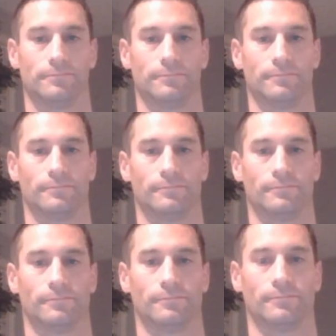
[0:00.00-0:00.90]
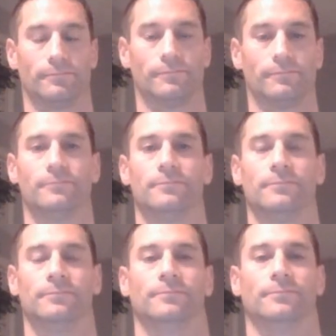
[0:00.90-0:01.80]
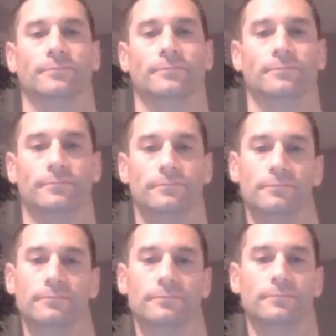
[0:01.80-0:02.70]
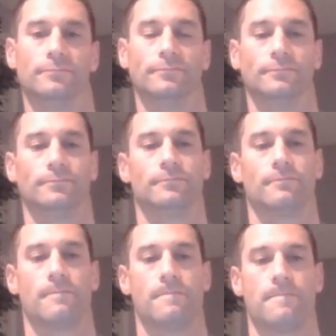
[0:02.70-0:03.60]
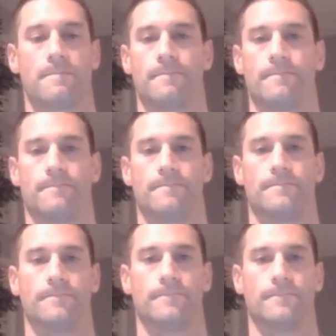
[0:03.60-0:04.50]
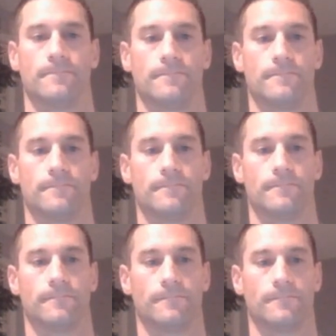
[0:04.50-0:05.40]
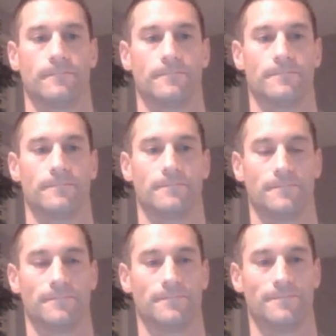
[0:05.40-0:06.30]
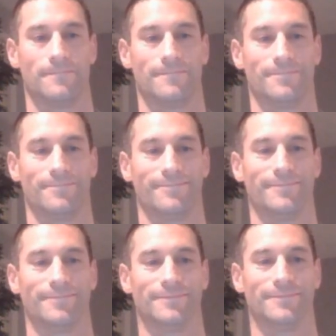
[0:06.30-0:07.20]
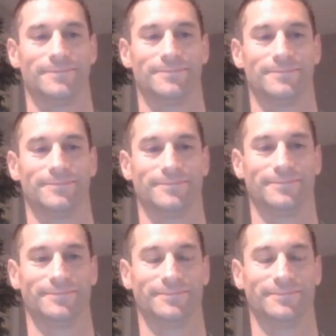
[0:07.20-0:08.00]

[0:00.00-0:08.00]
No words are spoken by the person on screen.